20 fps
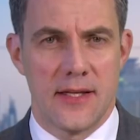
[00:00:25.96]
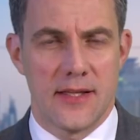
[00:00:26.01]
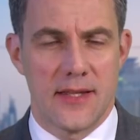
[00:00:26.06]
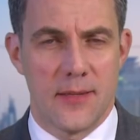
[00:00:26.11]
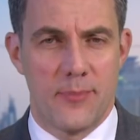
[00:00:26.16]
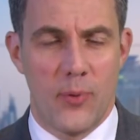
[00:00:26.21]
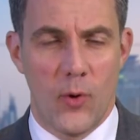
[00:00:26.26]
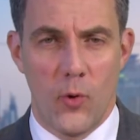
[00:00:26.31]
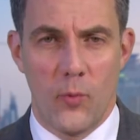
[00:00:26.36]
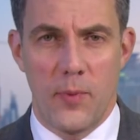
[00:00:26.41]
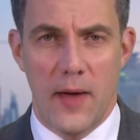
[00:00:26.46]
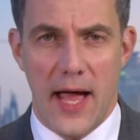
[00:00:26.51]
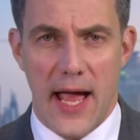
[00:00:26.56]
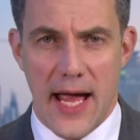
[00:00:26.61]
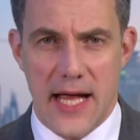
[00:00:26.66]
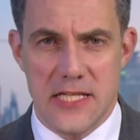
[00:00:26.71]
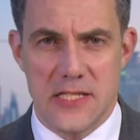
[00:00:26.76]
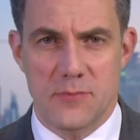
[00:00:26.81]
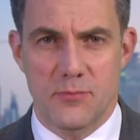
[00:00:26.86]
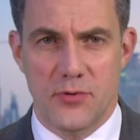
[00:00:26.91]
The Pope
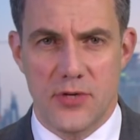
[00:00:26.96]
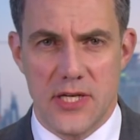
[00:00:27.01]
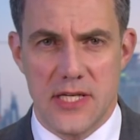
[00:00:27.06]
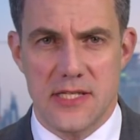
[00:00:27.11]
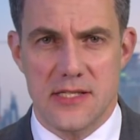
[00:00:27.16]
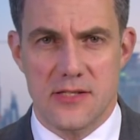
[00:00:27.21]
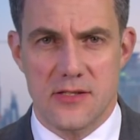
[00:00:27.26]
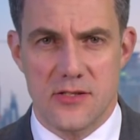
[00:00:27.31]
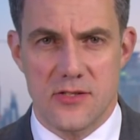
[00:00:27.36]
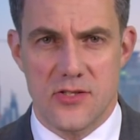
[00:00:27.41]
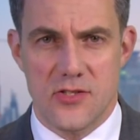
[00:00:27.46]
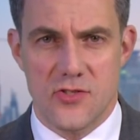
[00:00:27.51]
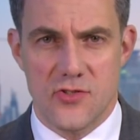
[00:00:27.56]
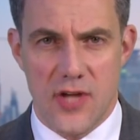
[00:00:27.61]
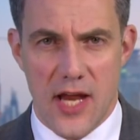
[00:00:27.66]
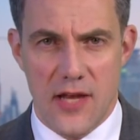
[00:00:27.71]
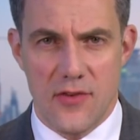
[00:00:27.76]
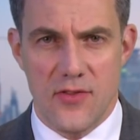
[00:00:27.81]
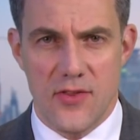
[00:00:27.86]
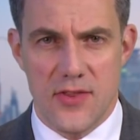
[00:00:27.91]
asked priests to
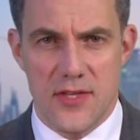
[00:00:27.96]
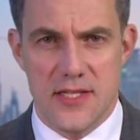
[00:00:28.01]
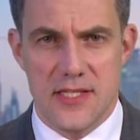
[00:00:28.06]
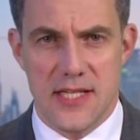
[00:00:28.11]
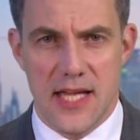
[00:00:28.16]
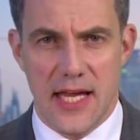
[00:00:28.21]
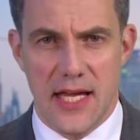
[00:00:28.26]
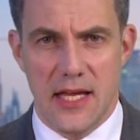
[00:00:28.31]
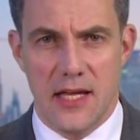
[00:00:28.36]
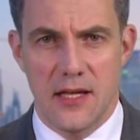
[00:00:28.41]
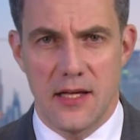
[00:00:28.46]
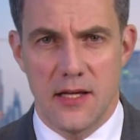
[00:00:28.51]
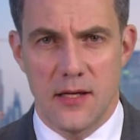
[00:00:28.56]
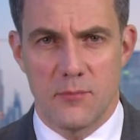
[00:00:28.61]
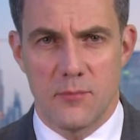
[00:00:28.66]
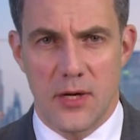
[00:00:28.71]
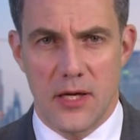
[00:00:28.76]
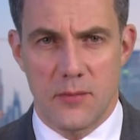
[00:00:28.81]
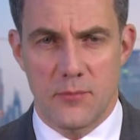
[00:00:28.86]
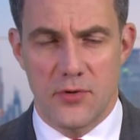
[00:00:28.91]
strengthen the sick
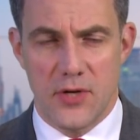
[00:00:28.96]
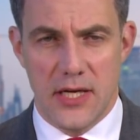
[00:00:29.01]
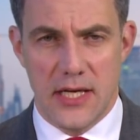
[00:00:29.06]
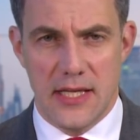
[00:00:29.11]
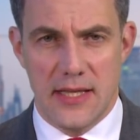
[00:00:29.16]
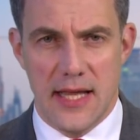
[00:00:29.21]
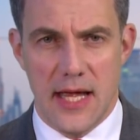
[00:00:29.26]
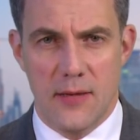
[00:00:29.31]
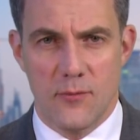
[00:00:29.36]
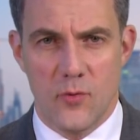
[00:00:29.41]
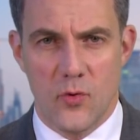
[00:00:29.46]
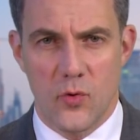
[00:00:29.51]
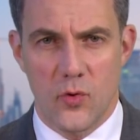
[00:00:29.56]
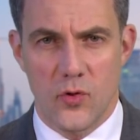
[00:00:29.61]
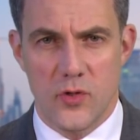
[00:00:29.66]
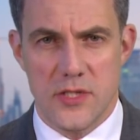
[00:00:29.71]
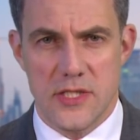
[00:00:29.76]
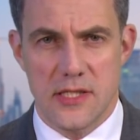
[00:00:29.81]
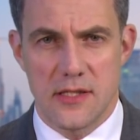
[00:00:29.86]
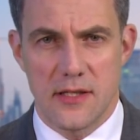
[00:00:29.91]
by bringing them,
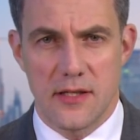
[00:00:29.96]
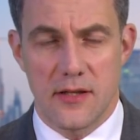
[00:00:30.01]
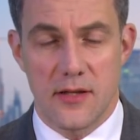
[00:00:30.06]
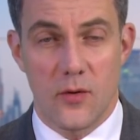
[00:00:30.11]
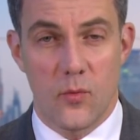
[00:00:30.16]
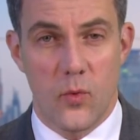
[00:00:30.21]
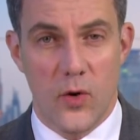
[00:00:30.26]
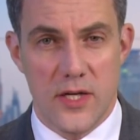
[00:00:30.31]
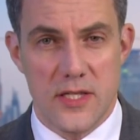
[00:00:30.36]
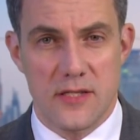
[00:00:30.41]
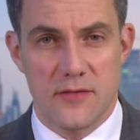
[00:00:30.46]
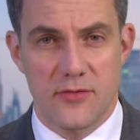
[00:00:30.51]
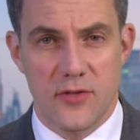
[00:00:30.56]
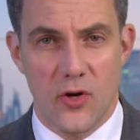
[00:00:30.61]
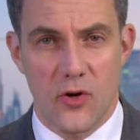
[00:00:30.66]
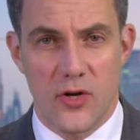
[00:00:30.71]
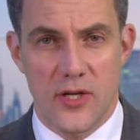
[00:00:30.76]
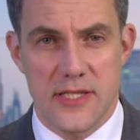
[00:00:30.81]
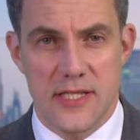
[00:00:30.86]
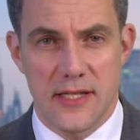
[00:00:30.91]
quote, the Word of
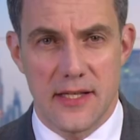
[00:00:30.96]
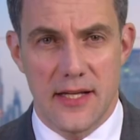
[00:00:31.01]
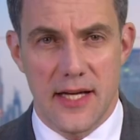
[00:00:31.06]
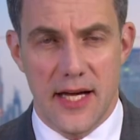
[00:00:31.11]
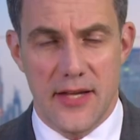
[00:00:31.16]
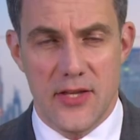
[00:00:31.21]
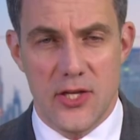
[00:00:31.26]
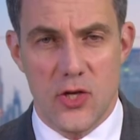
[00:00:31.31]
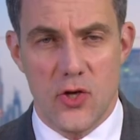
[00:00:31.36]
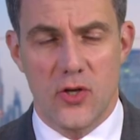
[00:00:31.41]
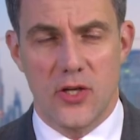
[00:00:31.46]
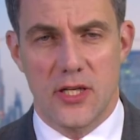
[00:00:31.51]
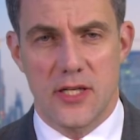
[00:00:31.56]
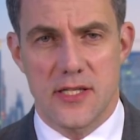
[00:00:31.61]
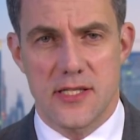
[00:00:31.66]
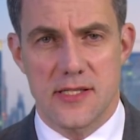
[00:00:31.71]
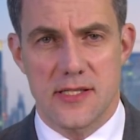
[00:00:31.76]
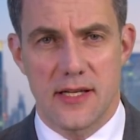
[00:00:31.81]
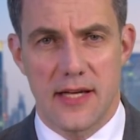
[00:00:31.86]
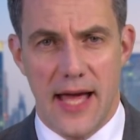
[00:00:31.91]
God and the
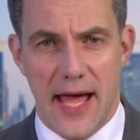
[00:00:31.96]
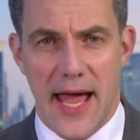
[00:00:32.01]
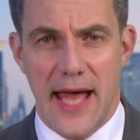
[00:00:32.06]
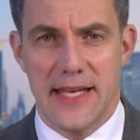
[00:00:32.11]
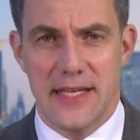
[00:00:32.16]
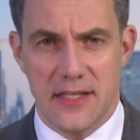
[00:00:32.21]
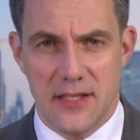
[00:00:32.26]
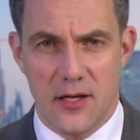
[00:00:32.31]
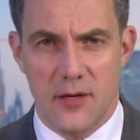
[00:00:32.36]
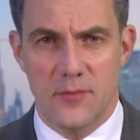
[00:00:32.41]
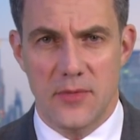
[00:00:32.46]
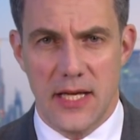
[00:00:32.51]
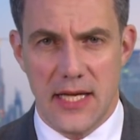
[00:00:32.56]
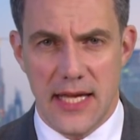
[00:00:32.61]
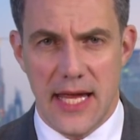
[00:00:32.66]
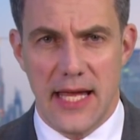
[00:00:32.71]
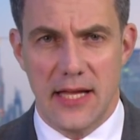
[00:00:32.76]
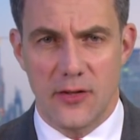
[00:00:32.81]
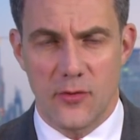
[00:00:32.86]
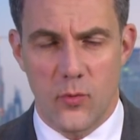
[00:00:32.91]
Eucharist and
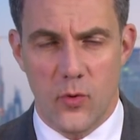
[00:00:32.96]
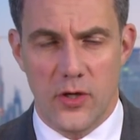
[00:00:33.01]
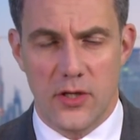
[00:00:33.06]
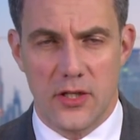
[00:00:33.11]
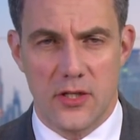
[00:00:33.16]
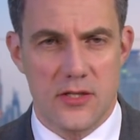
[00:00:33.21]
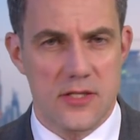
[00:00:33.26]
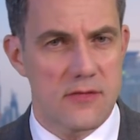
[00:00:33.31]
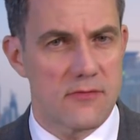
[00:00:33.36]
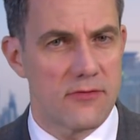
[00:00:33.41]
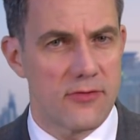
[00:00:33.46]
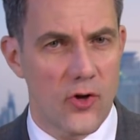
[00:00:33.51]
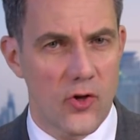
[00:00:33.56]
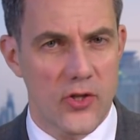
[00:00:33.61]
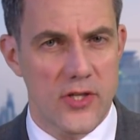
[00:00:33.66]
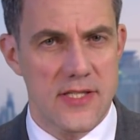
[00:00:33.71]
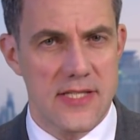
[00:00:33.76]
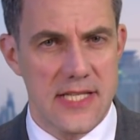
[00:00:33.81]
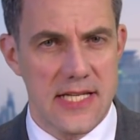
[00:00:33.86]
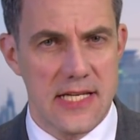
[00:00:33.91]
accompanying health workers and
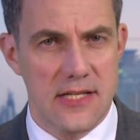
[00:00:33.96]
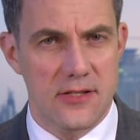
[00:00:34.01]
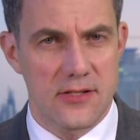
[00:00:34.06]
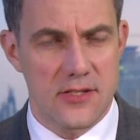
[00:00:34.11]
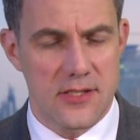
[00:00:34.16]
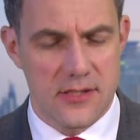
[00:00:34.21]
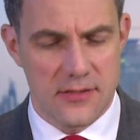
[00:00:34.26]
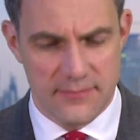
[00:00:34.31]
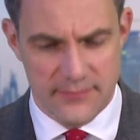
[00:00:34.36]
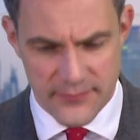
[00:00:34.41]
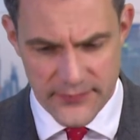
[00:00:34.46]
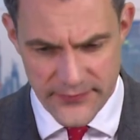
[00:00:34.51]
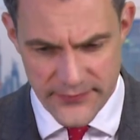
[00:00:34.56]
volunteers.